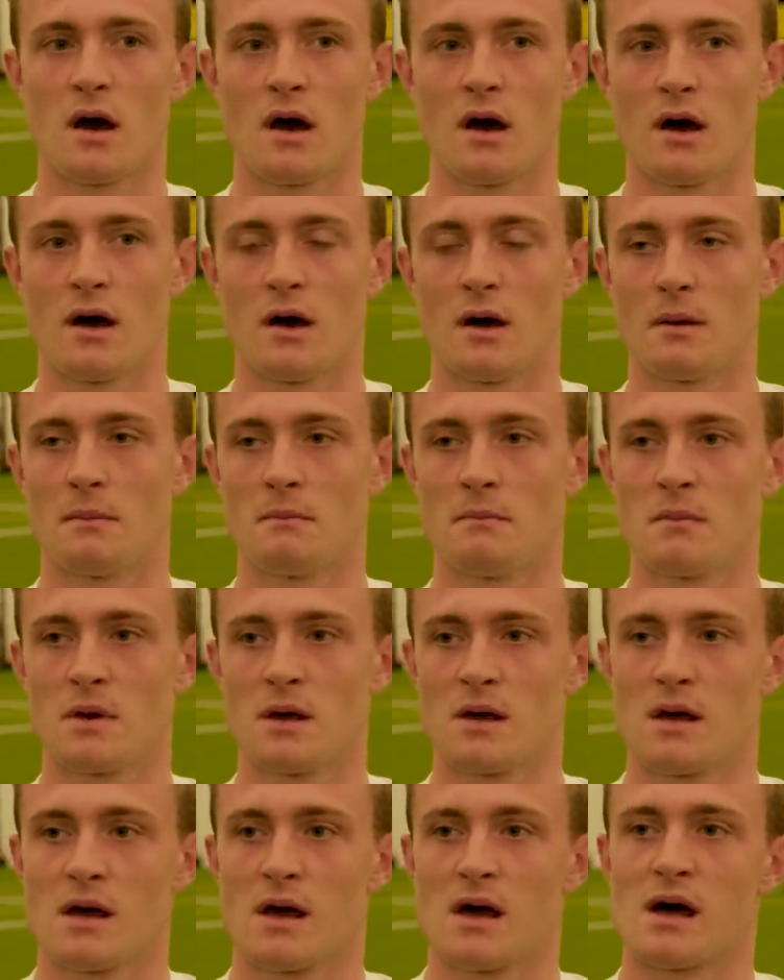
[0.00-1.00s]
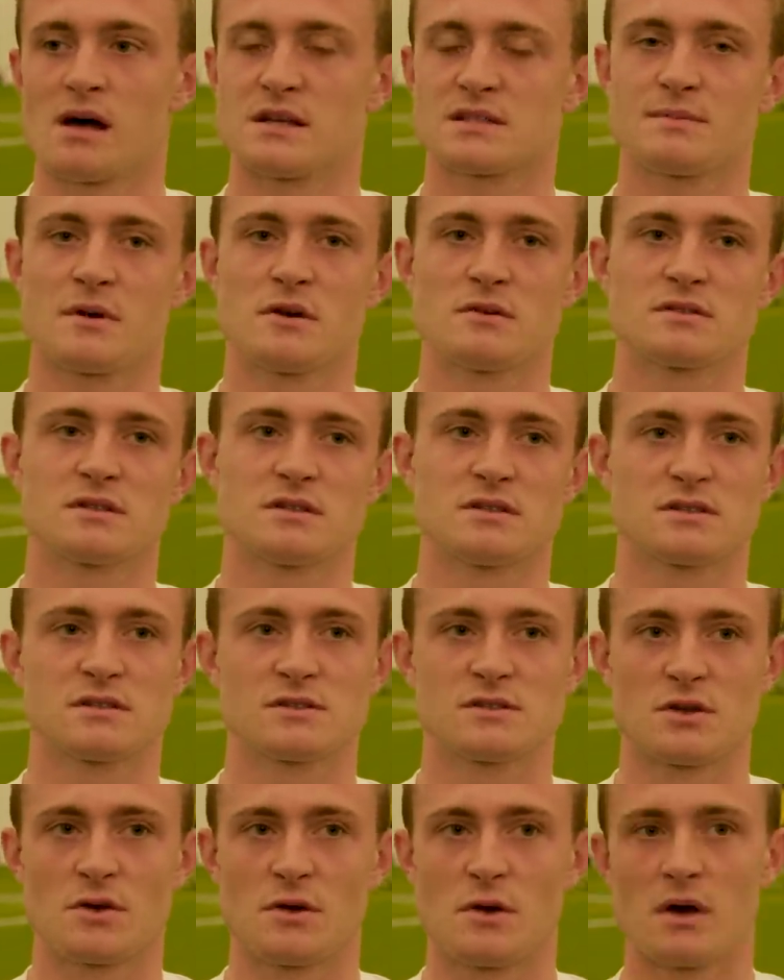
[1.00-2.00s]
I spoke to
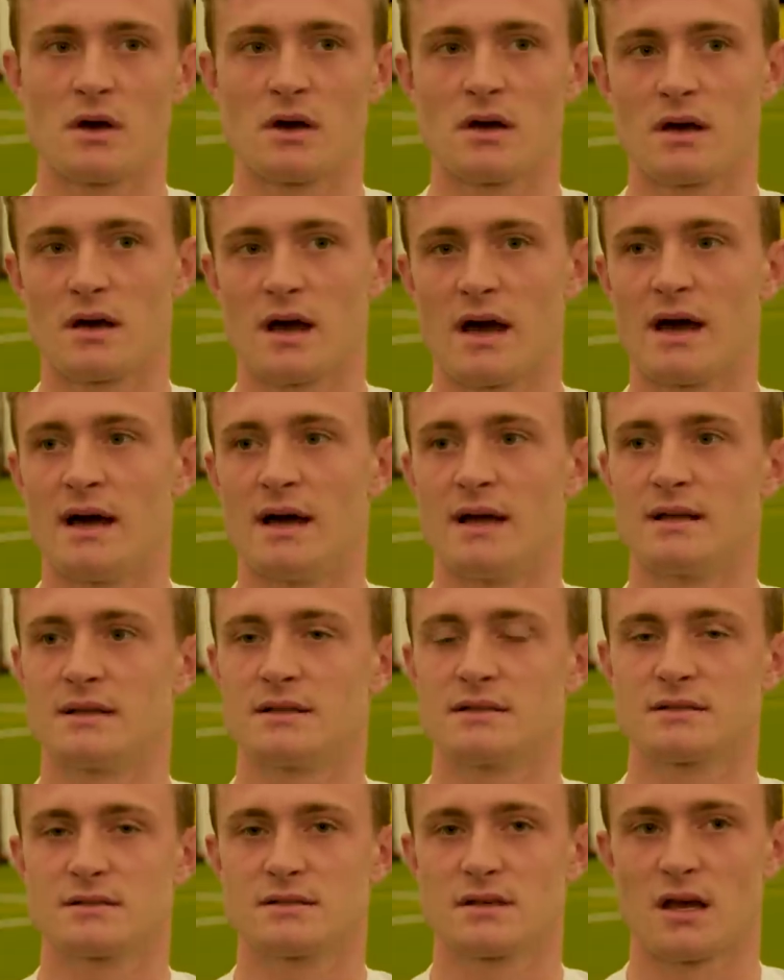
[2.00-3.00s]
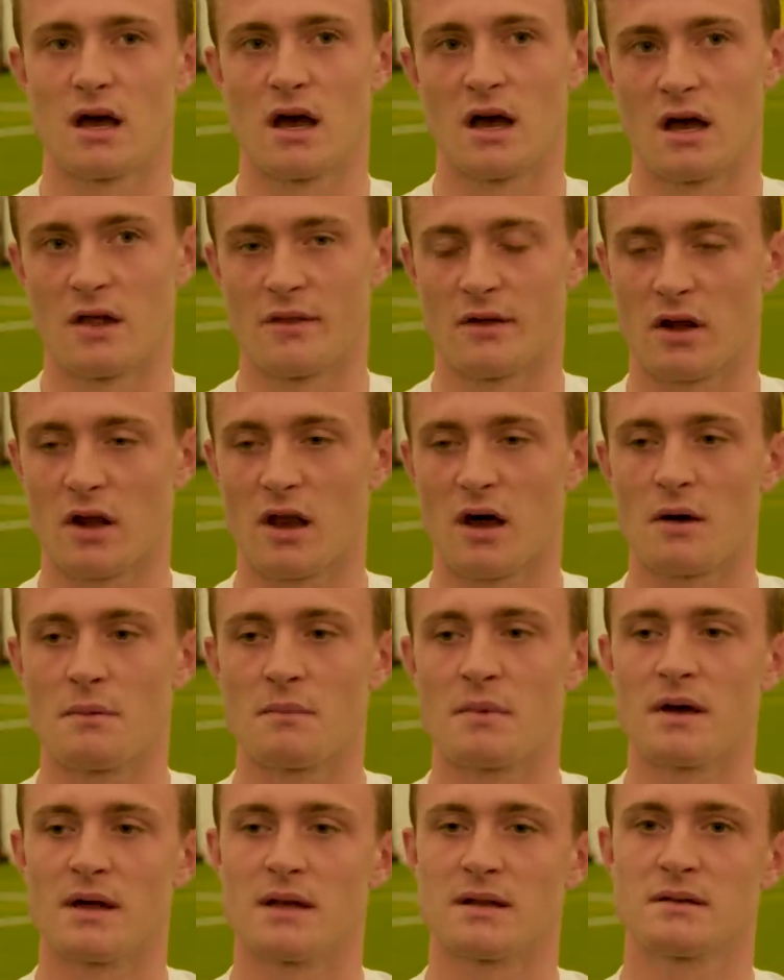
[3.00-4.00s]
Stuart and the
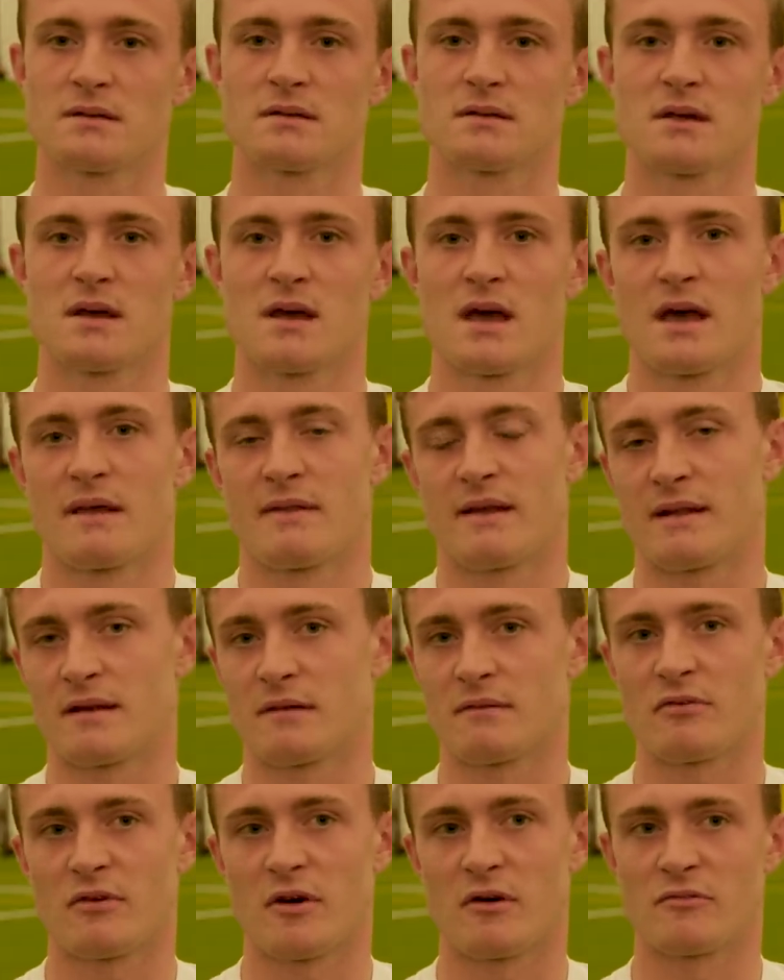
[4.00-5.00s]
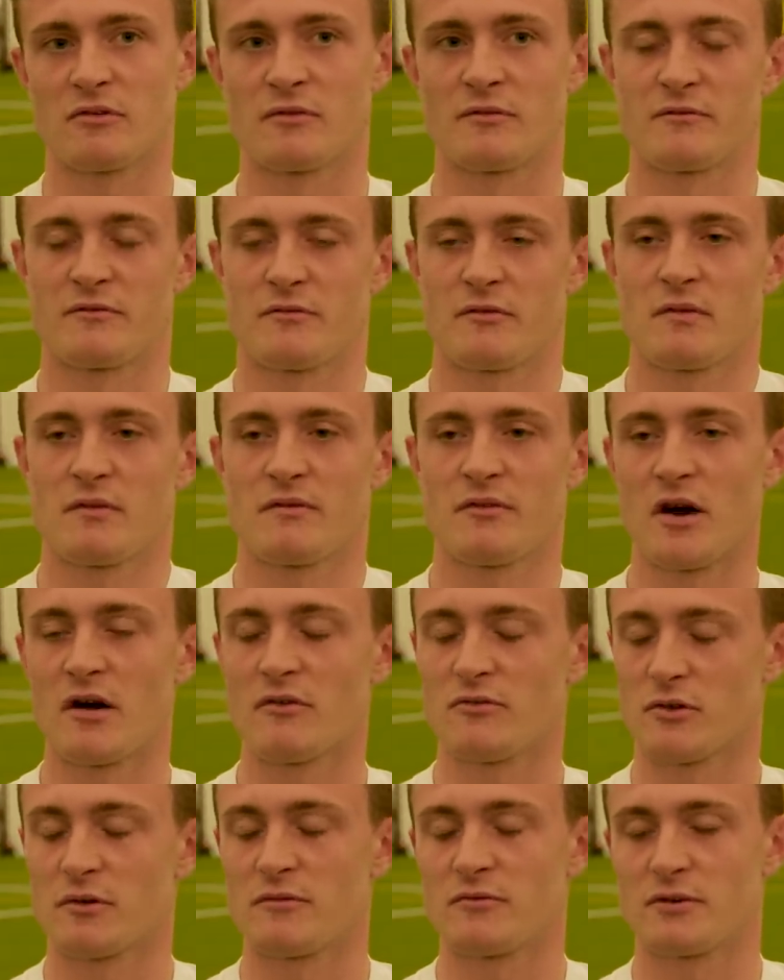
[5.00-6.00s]
club, and then
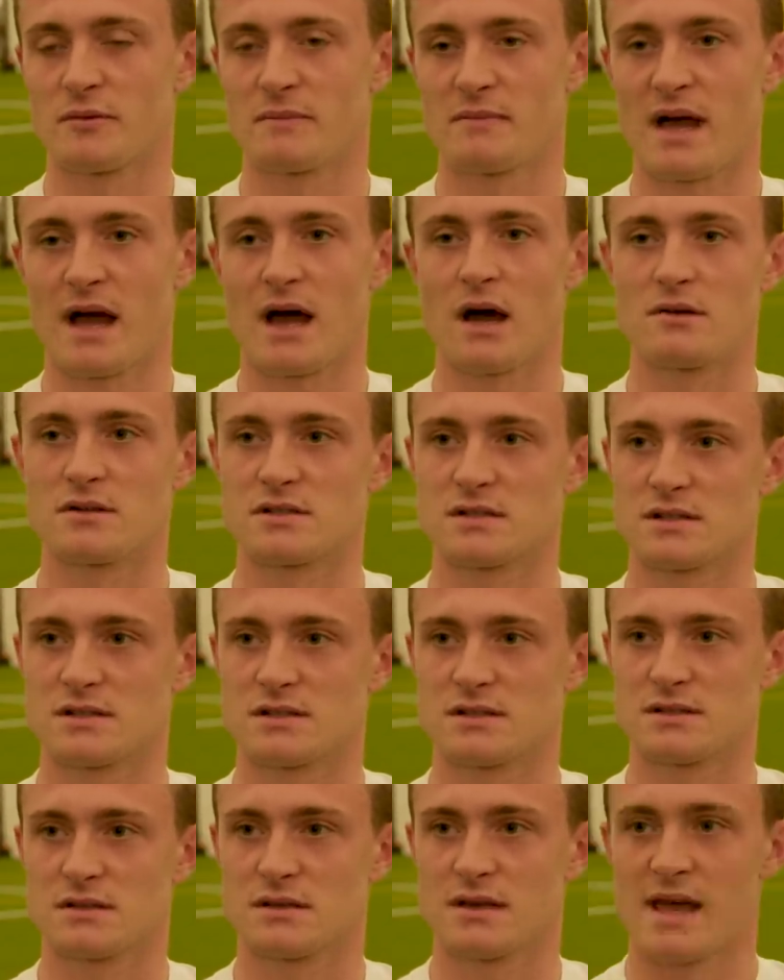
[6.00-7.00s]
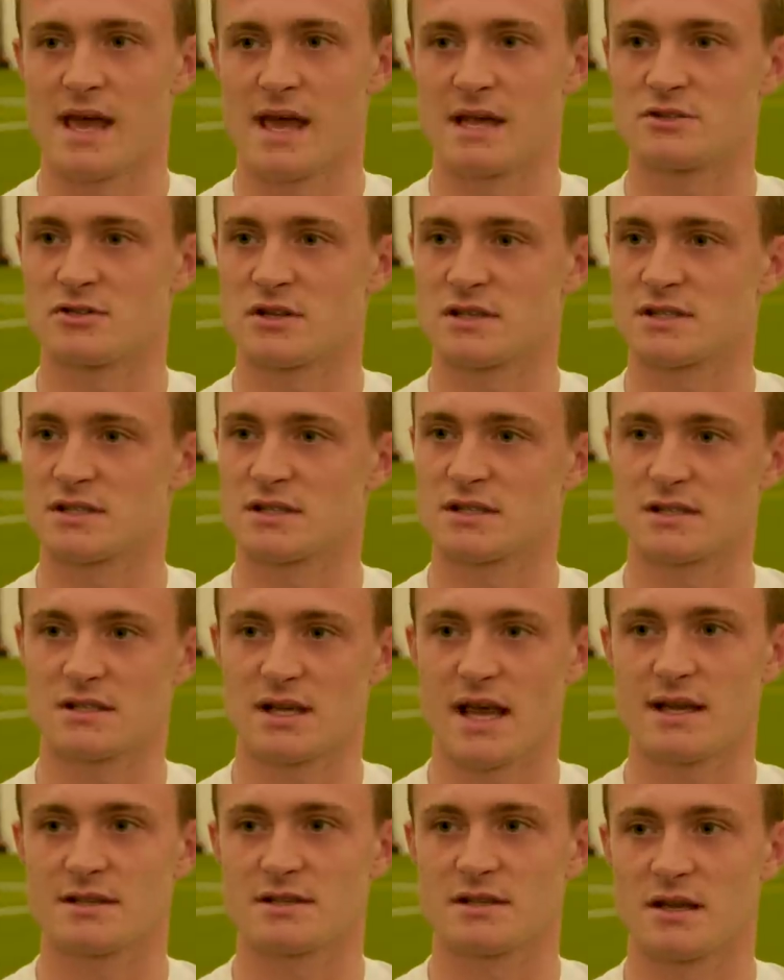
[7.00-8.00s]
further on from that, I was just interested
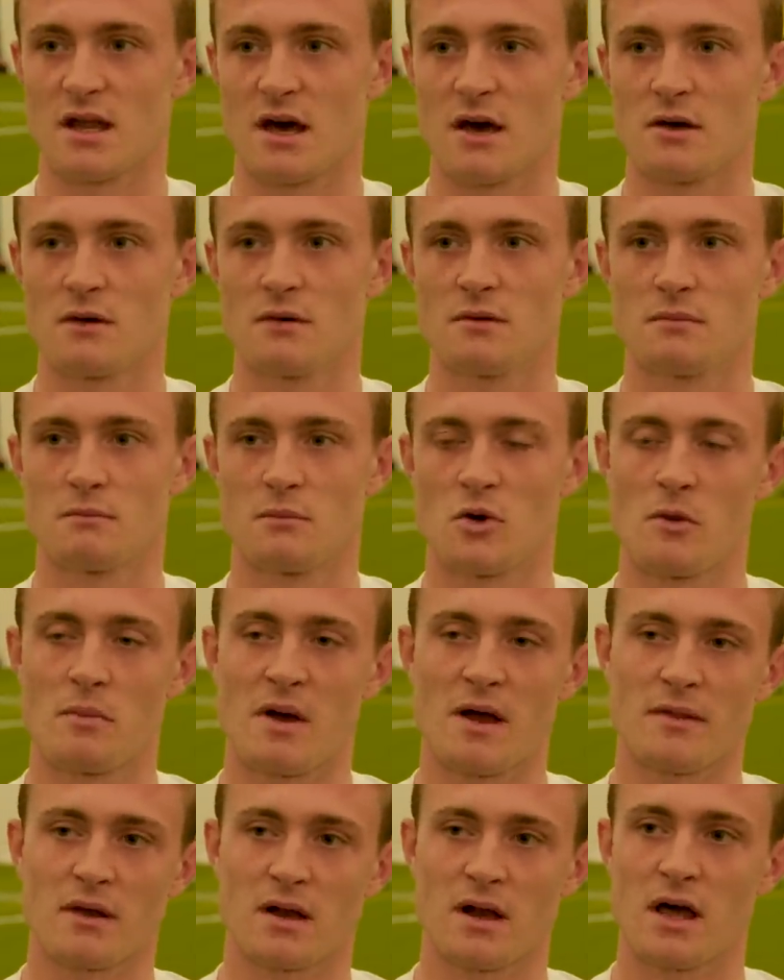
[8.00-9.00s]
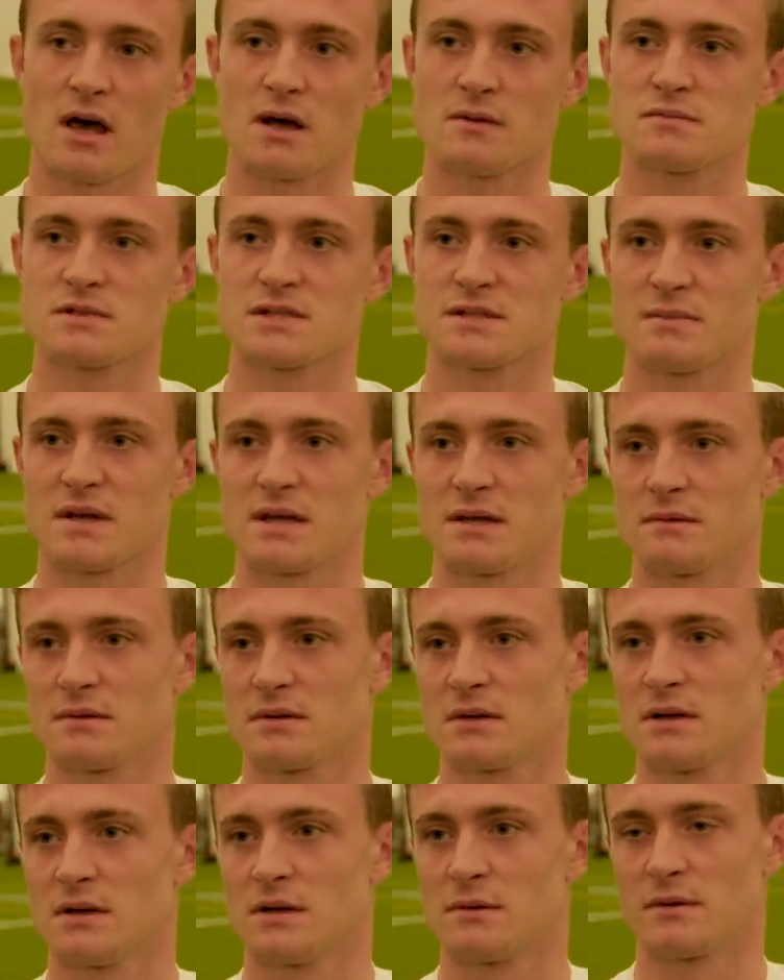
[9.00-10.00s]
to get to know more about the club, speak
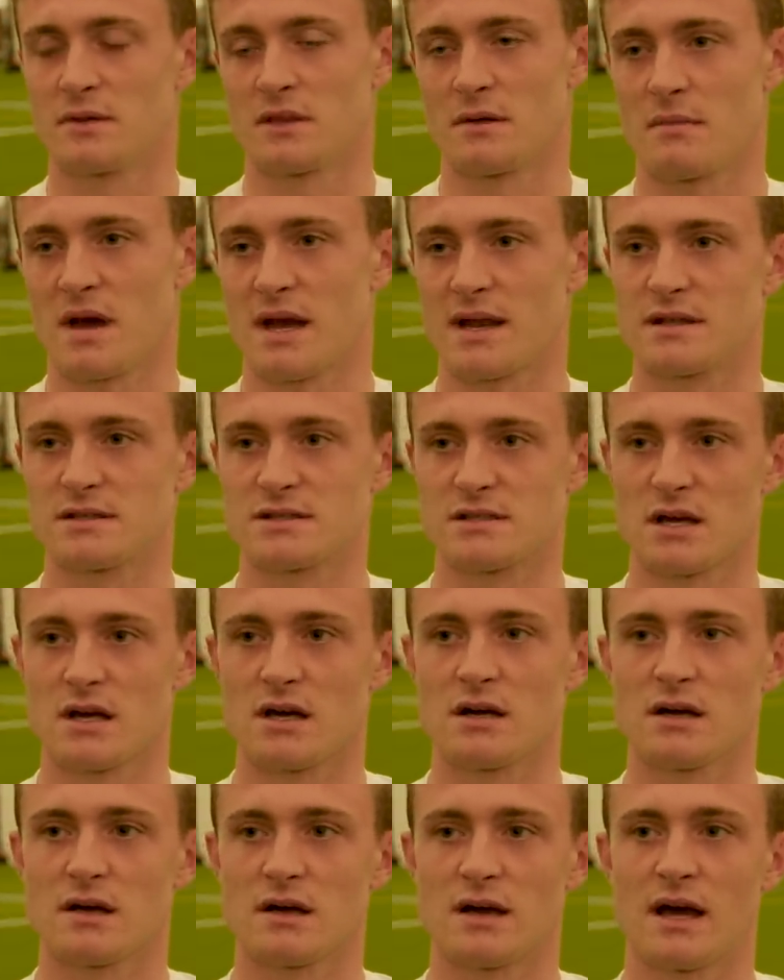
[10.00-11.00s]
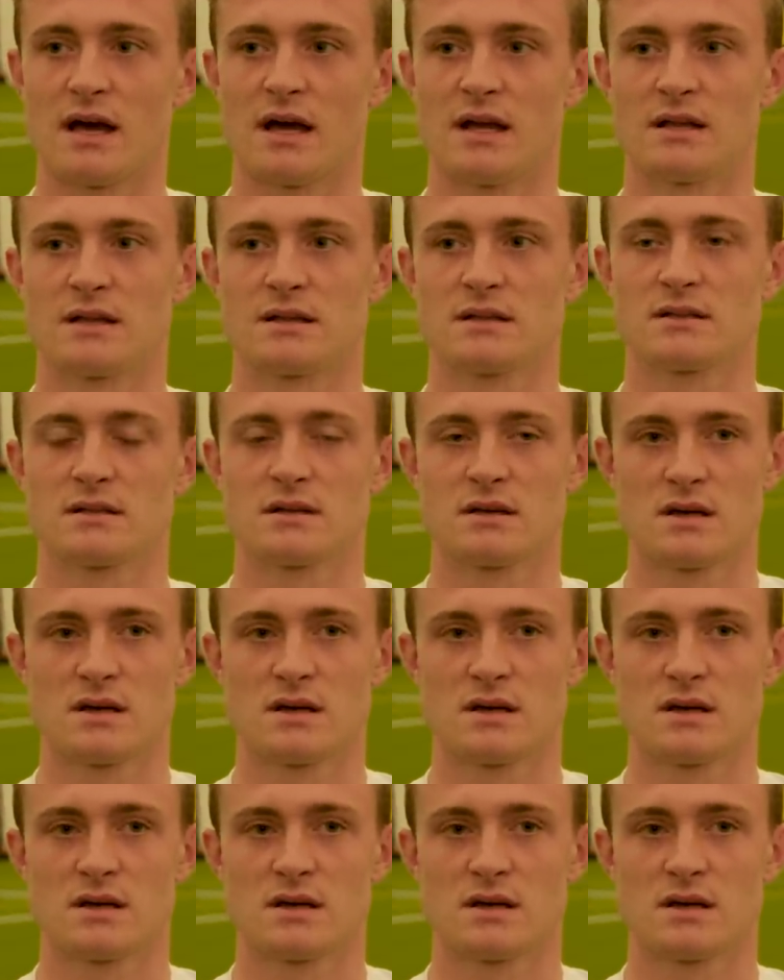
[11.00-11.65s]
with the manager, and